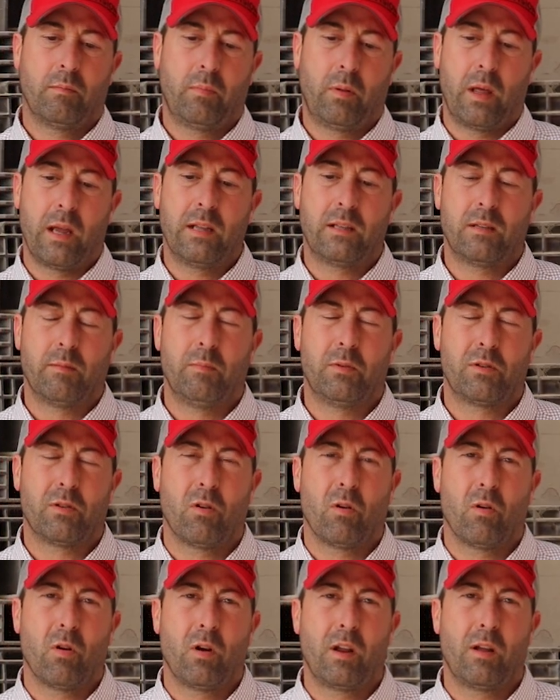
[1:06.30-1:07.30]
plants in
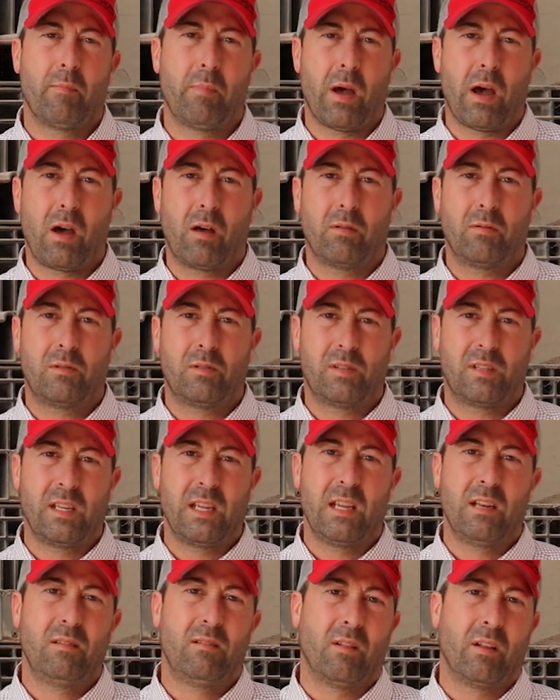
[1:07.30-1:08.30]
Missouri about
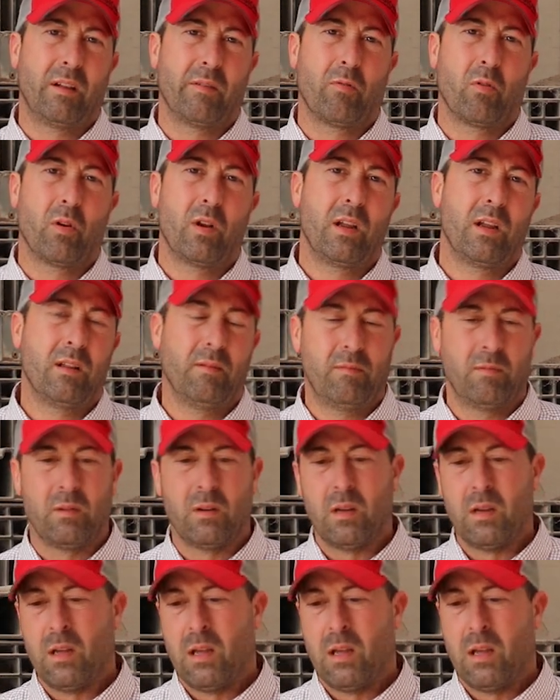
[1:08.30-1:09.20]
seed delivery and